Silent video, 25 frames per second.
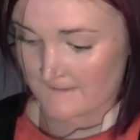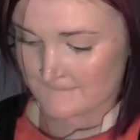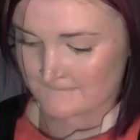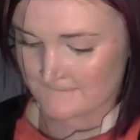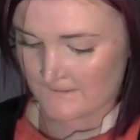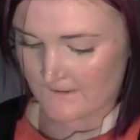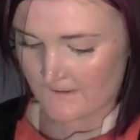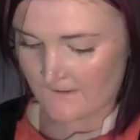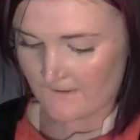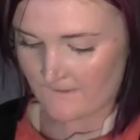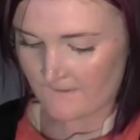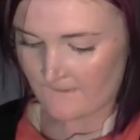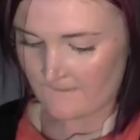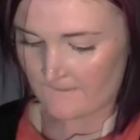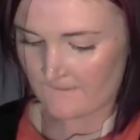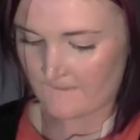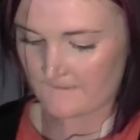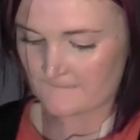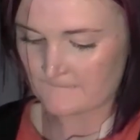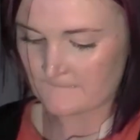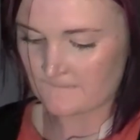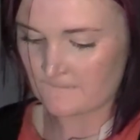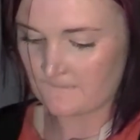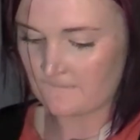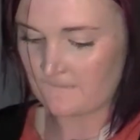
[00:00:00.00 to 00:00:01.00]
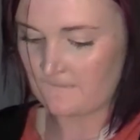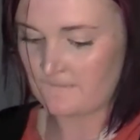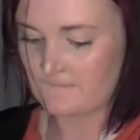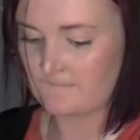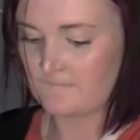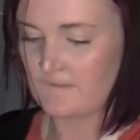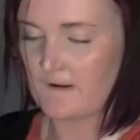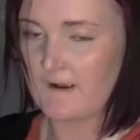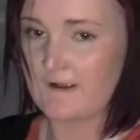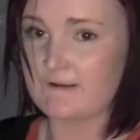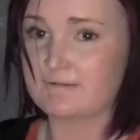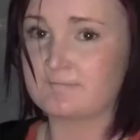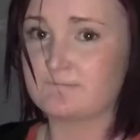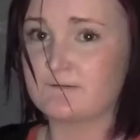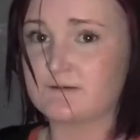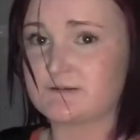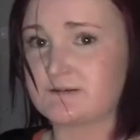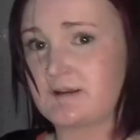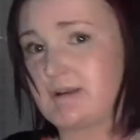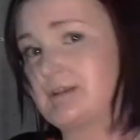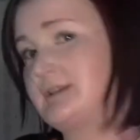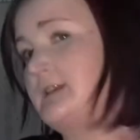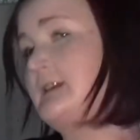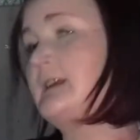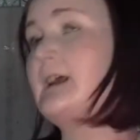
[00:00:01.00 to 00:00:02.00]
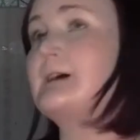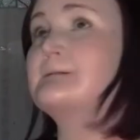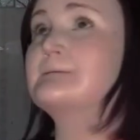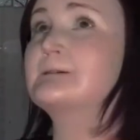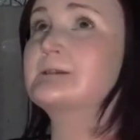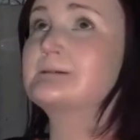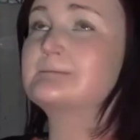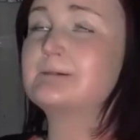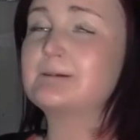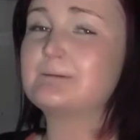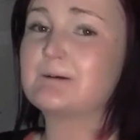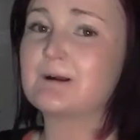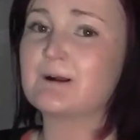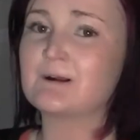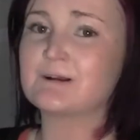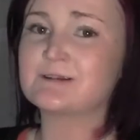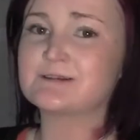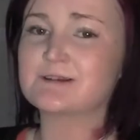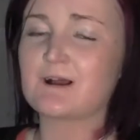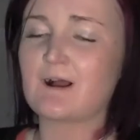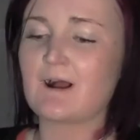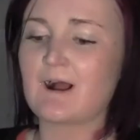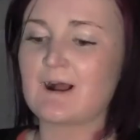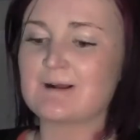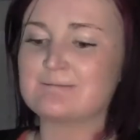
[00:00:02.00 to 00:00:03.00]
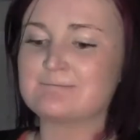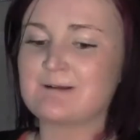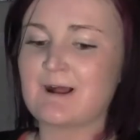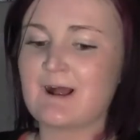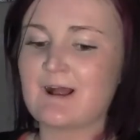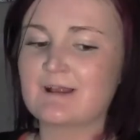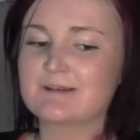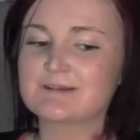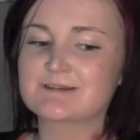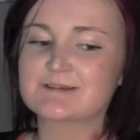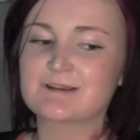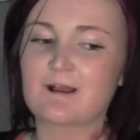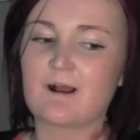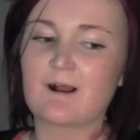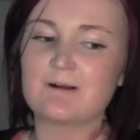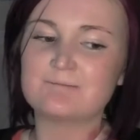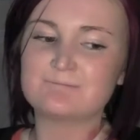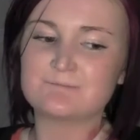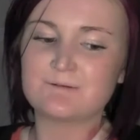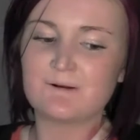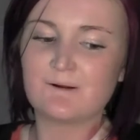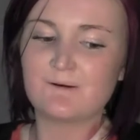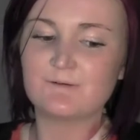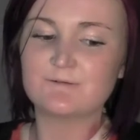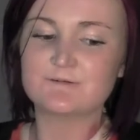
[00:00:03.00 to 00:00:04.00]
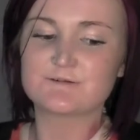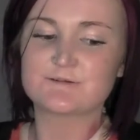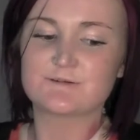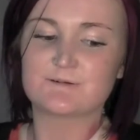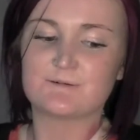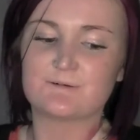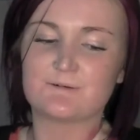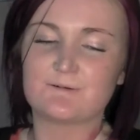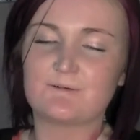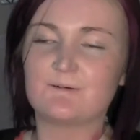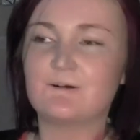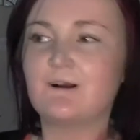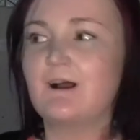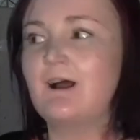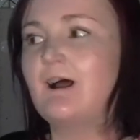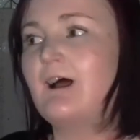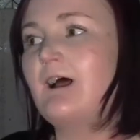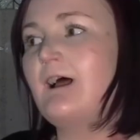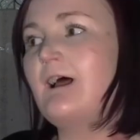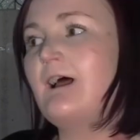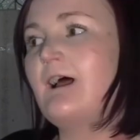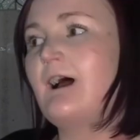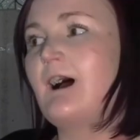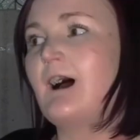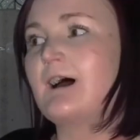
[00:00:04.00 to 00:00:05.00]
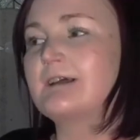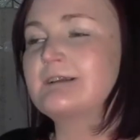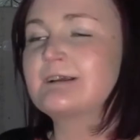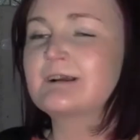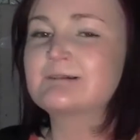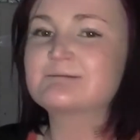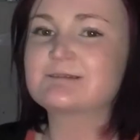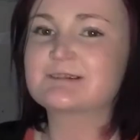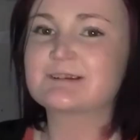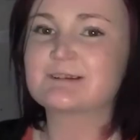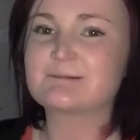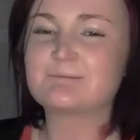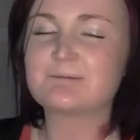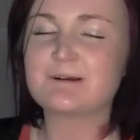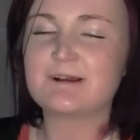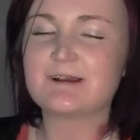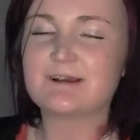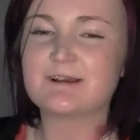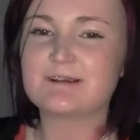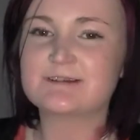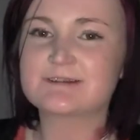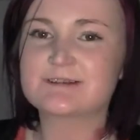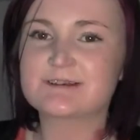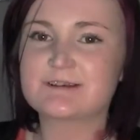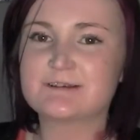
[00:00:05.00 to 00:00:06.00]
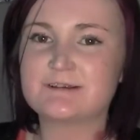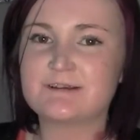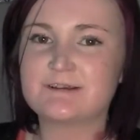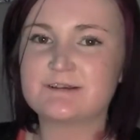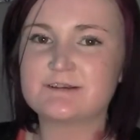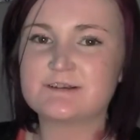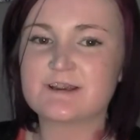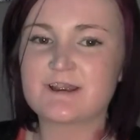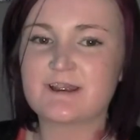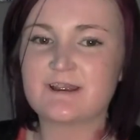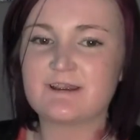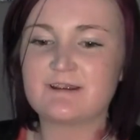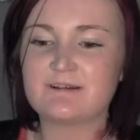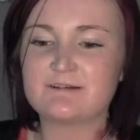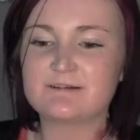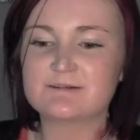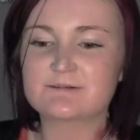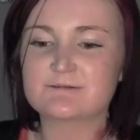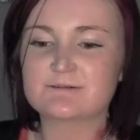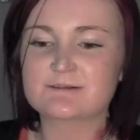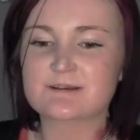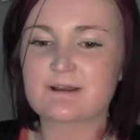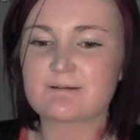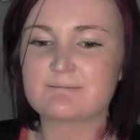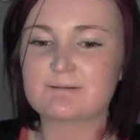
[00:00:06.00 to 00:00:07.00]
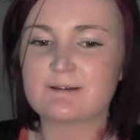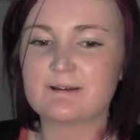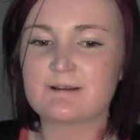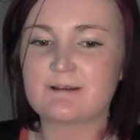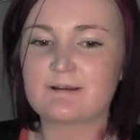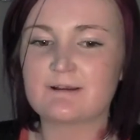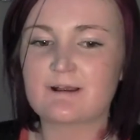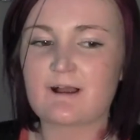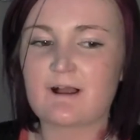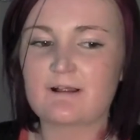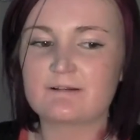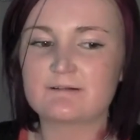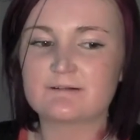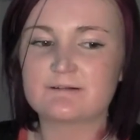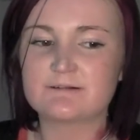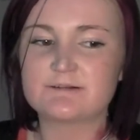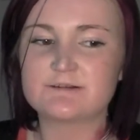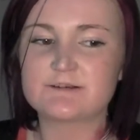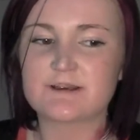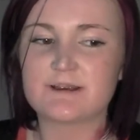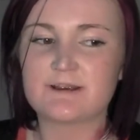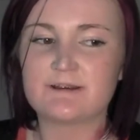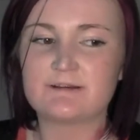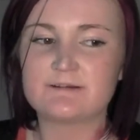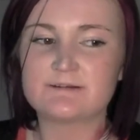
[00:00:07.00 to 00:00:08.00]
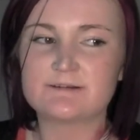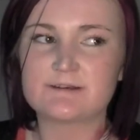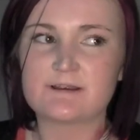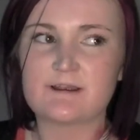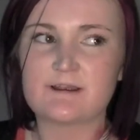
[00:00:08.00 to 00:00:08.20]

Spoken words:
purple one, which I think I'm going to be wearing to IMATS. I'm not sure. I think I'm just going to wear skinny jeans or something, coloured jeans